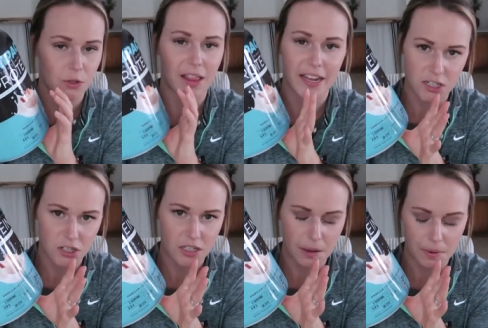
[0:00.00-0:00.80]
So I like to
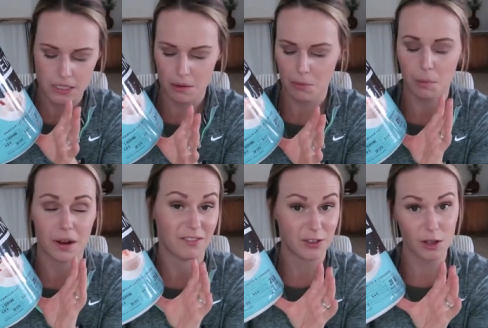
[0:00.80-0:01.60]
just keep it simple.
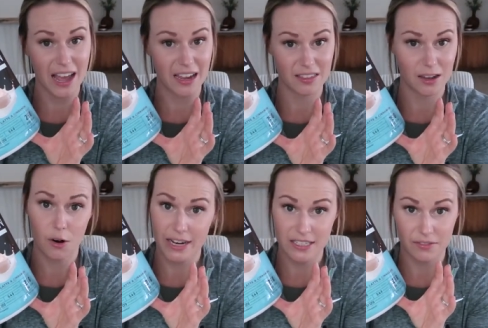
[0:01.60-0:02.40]
But if you like the
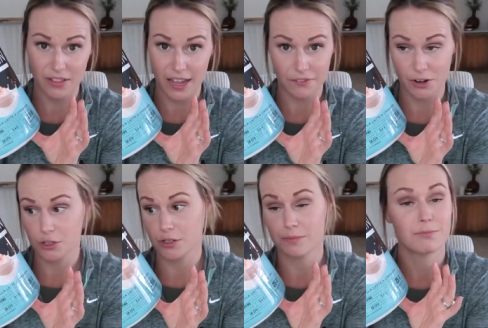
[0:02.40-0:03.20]
crazy
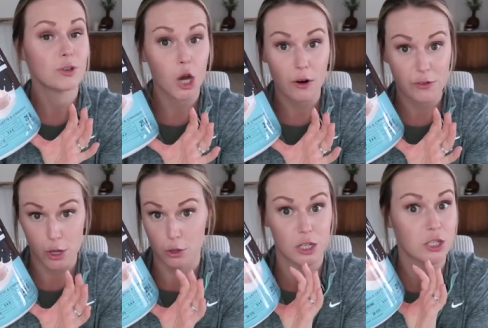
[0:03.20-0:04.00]
flavors, go for
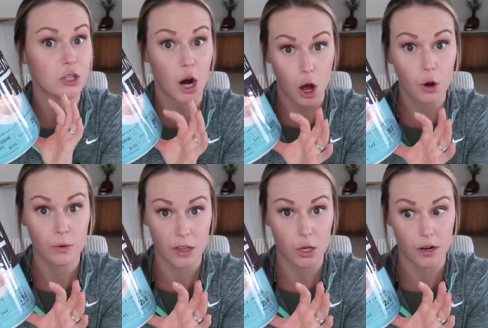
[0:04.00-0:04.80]
those because they're all
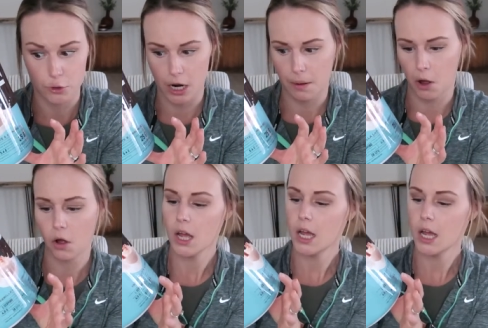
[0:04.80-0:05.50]
really good. I've tried them all.